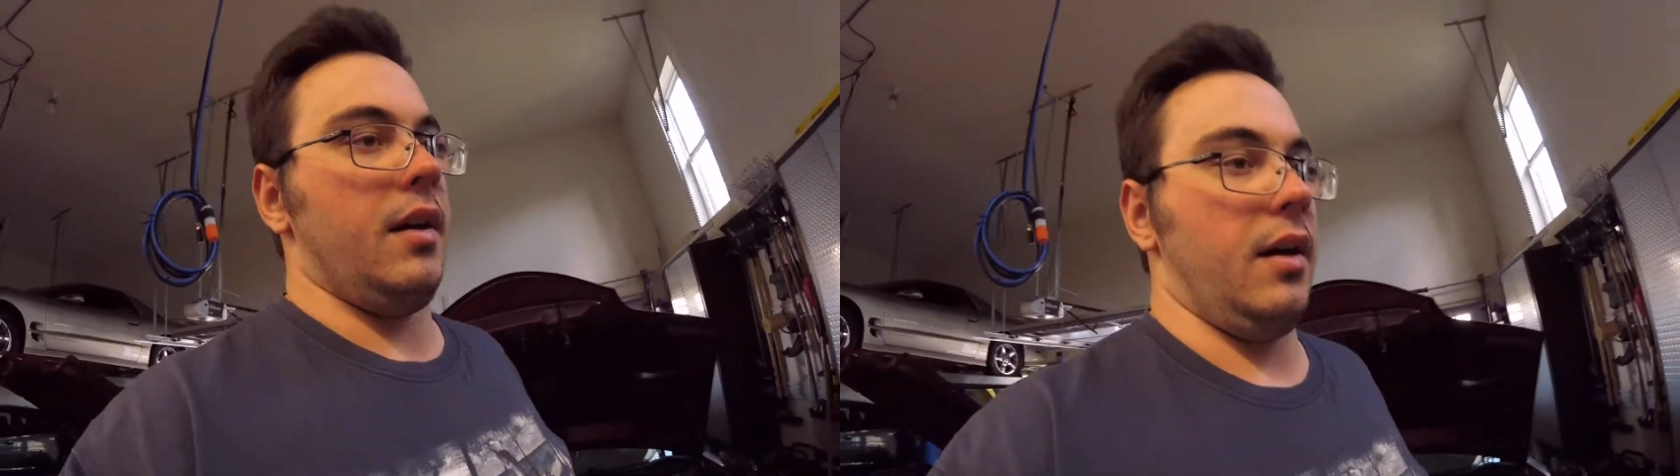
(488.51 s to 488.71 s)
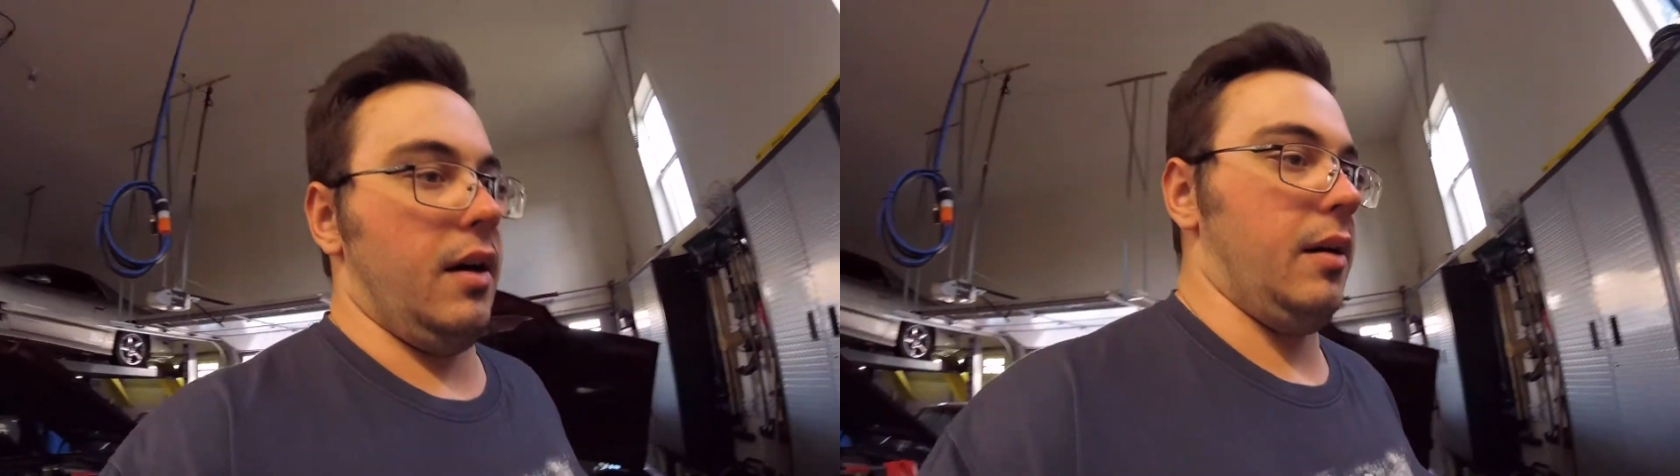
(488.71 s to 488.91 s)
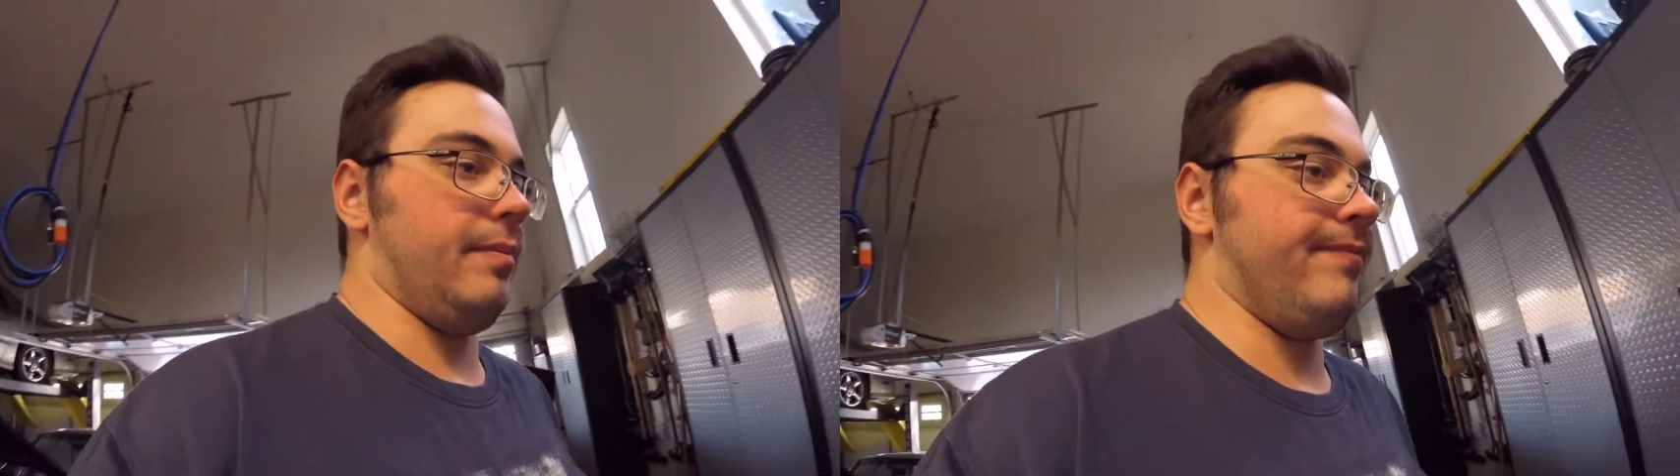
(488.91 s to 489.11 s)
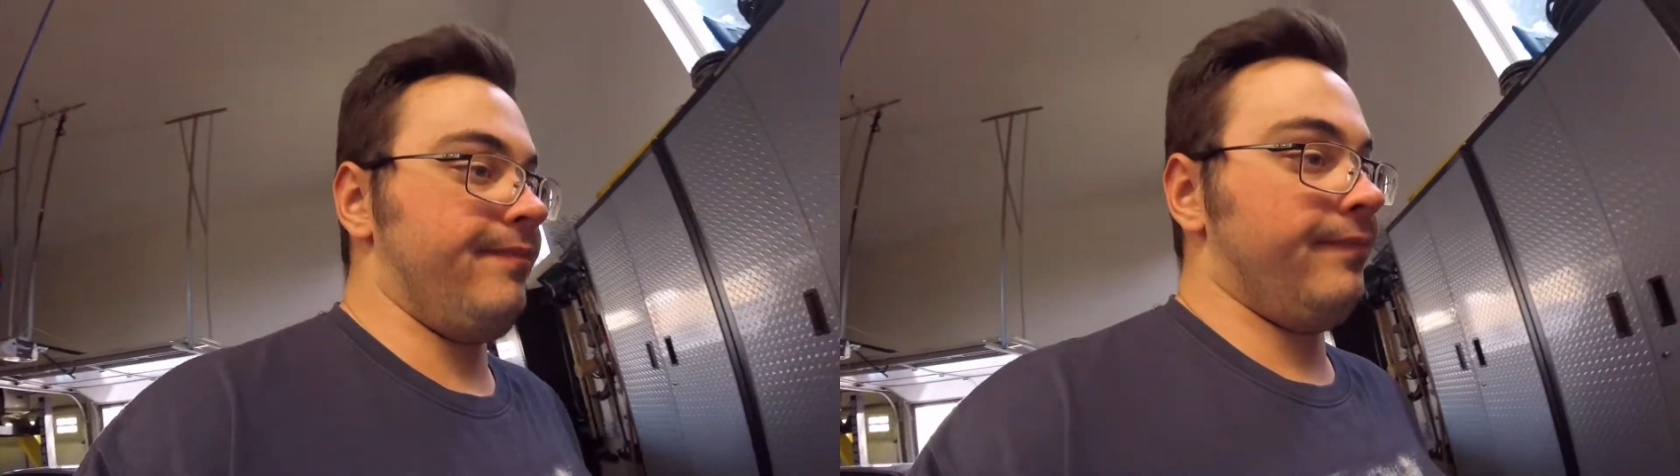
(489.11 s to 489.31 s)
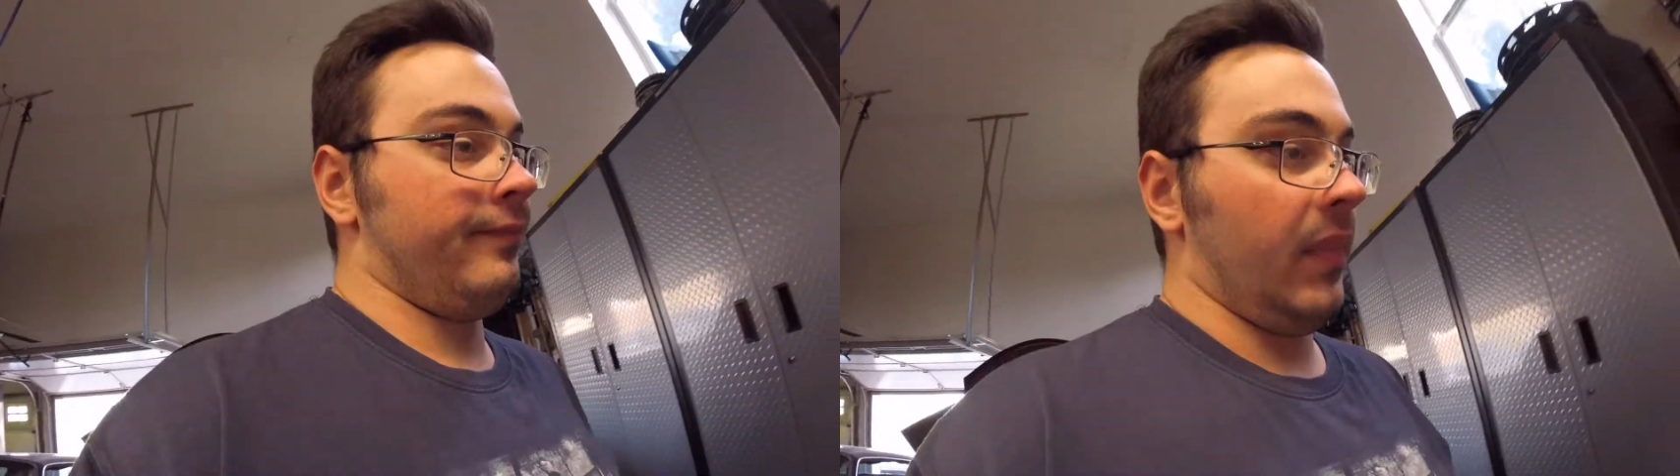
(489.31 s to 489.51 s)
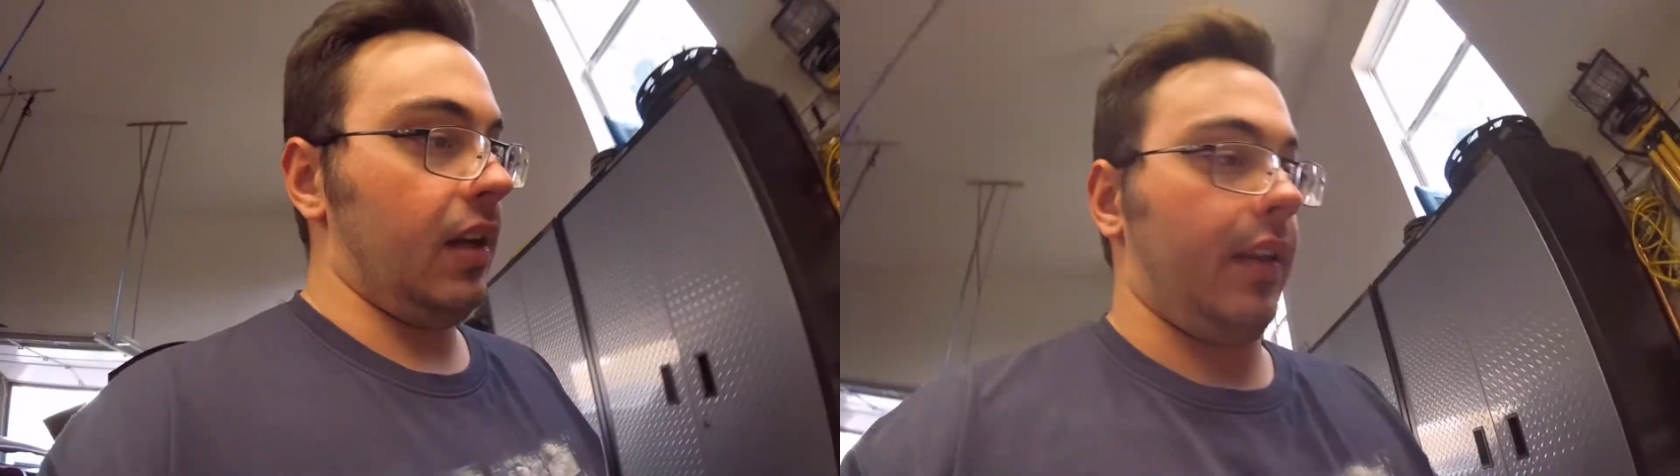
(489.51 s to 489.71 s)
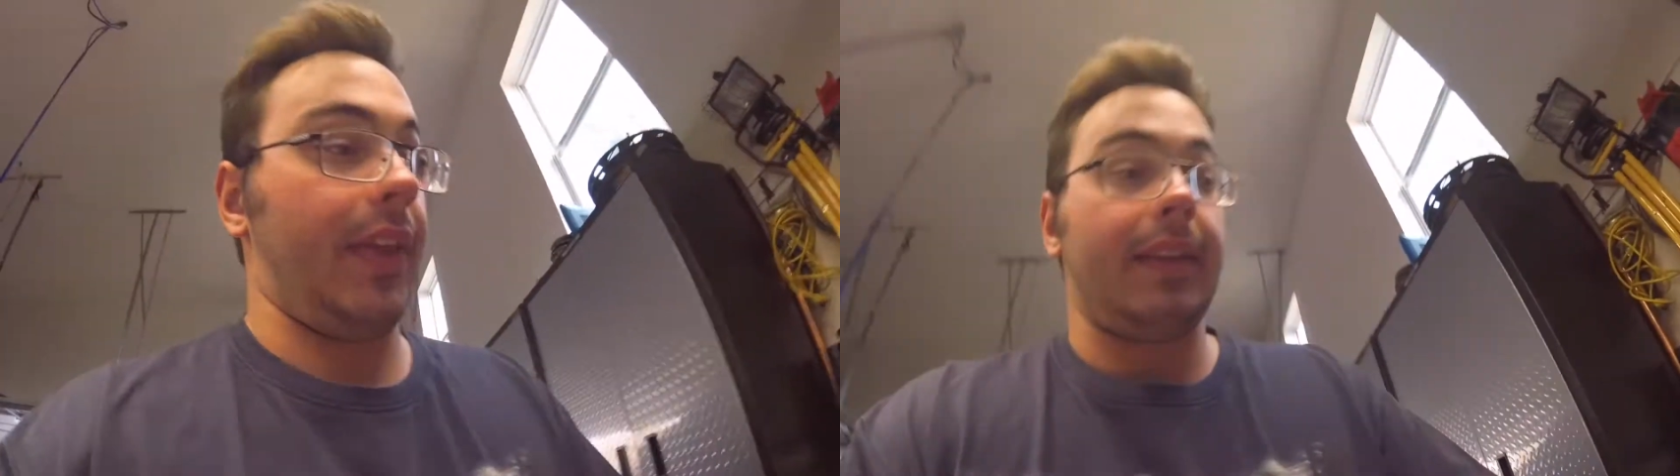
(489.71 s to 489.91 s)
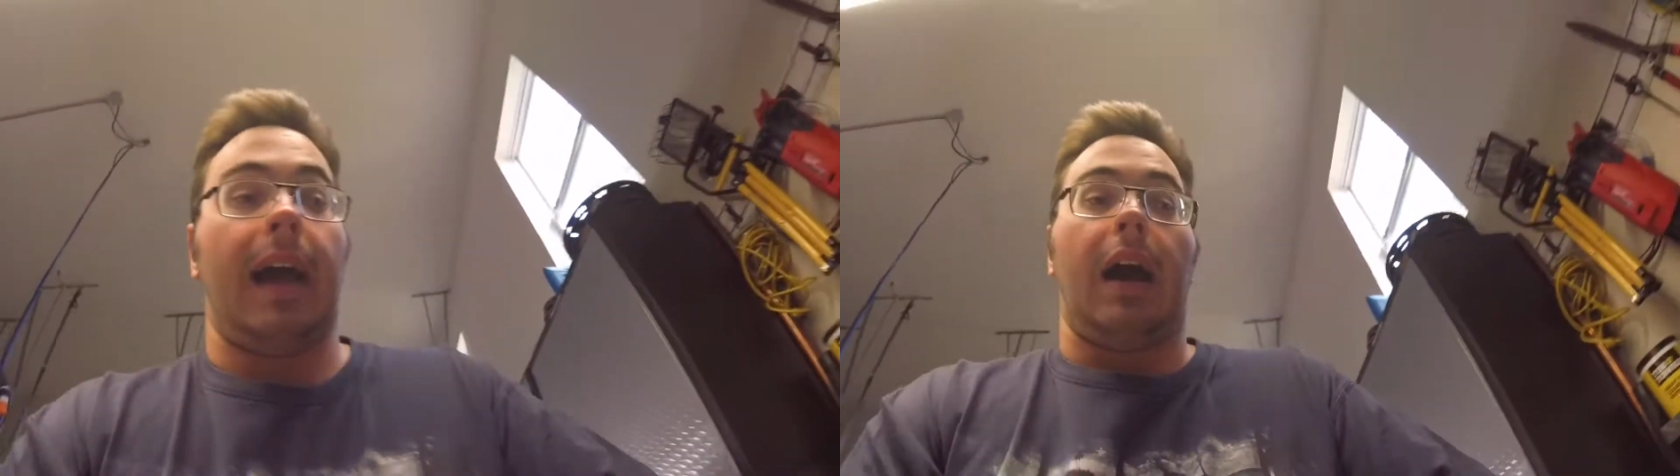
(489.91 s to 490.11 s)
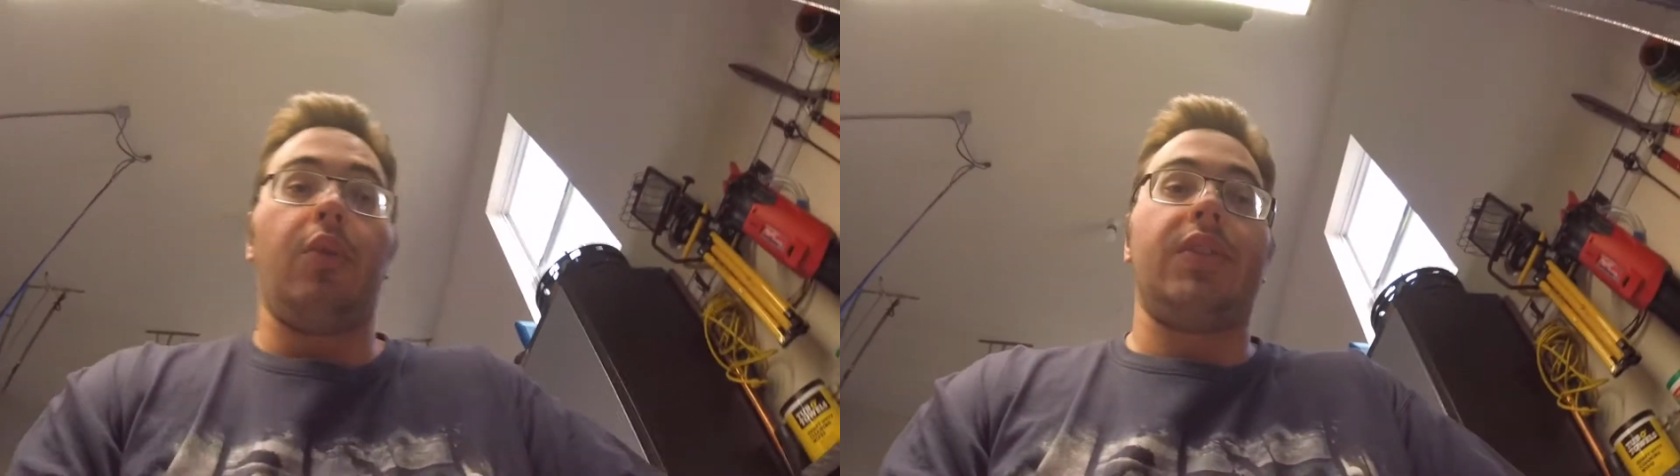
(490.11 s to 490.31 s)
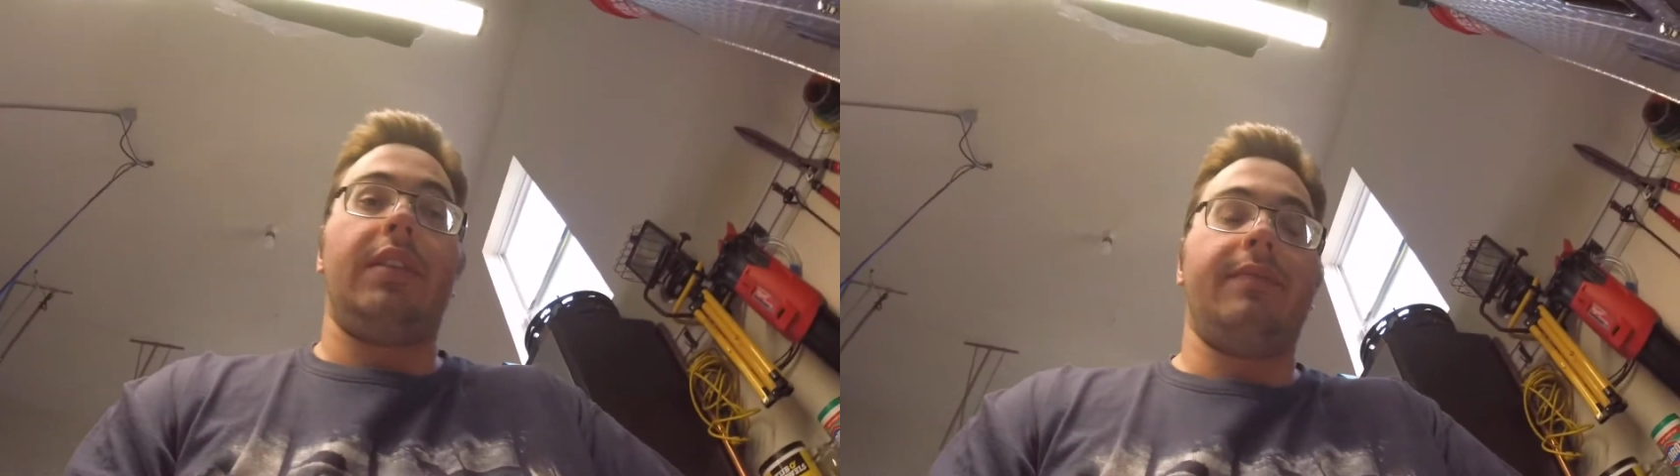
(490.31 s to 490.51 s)
I think the
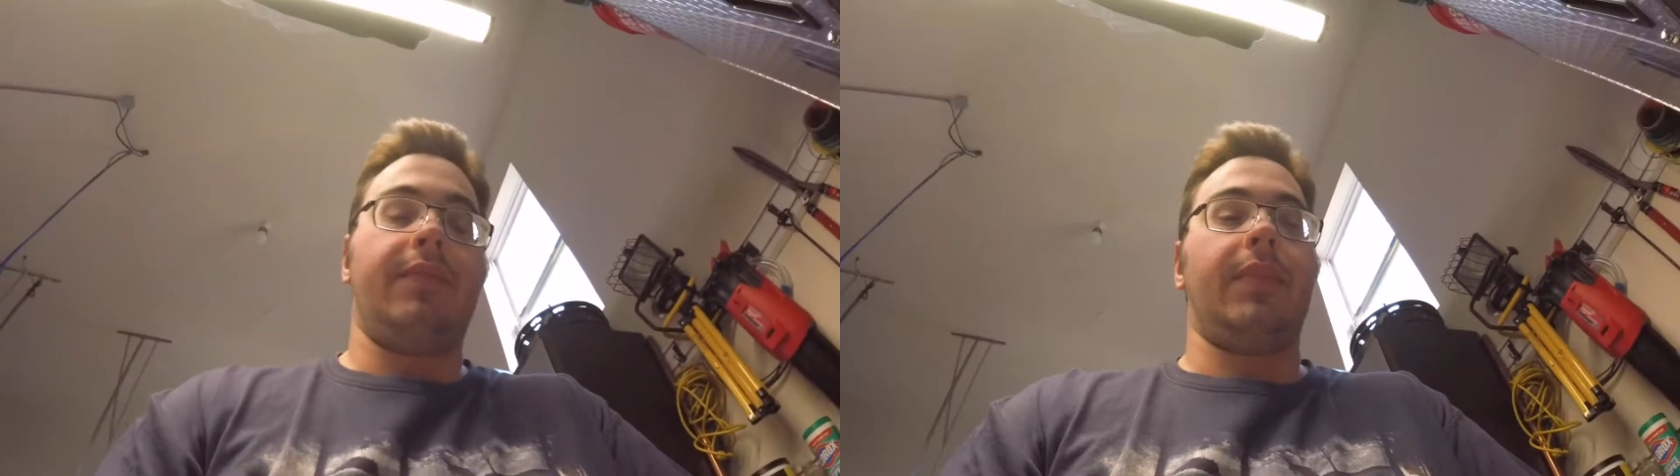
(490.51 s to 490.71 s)
housing